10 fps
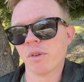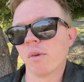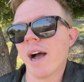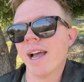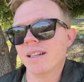
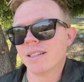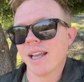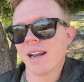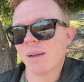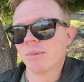rides,
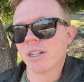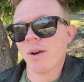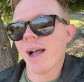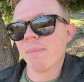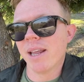and I'm so
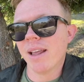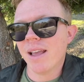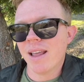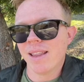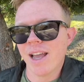happy
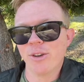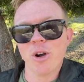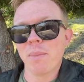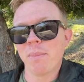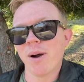that
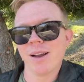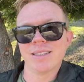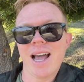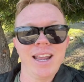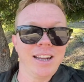Europa Park is
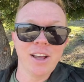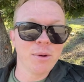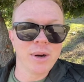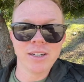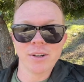adding another
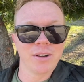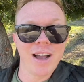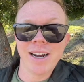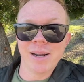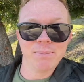one to their
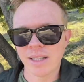lineup.